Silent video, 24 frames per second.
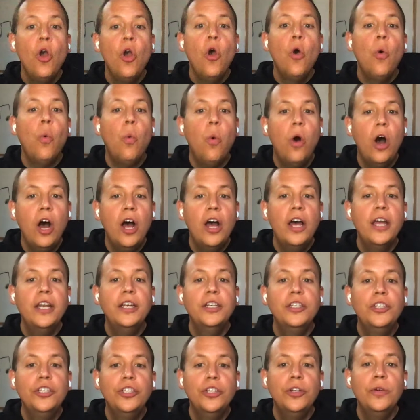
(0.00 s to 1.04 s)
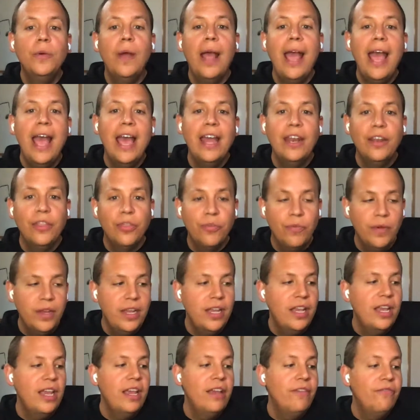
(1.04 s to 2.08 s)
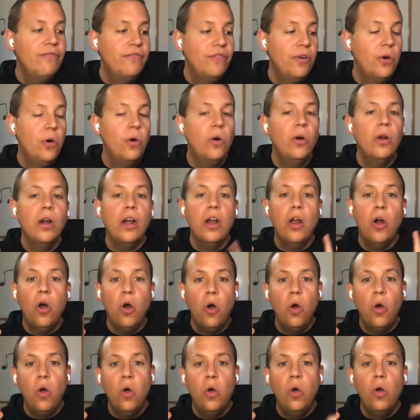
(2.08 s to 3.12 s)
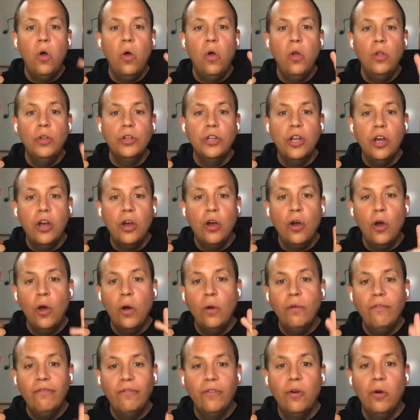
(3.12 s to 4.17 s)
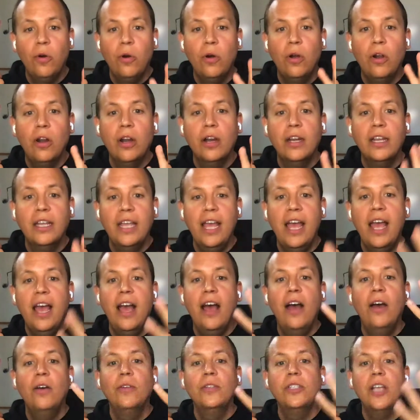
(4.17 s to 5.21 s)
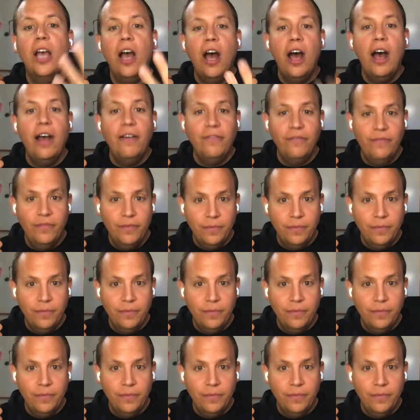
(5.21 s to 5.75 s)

1, 2, and 3, 4, whole note, 4 counts off.